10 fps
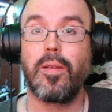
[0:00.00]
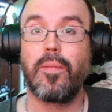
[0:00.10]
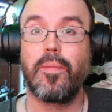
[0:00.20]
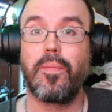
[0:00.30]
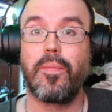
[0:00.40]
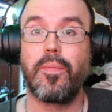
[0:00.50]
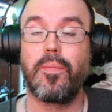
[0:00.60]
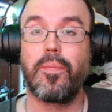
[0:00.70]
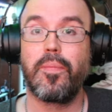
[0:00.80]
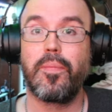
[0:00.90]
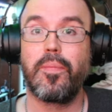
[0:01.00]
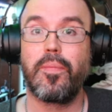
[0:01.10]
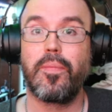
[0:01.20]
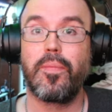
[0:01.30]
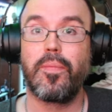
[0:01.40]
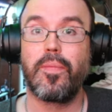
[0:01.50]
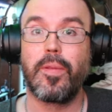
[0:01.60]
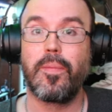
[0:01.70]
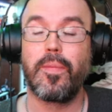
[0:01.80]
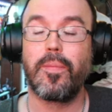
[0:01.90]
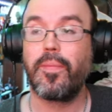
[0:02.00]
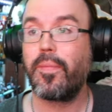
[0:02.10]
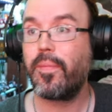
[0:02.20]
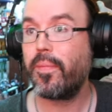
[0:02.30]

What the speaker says: [no speech]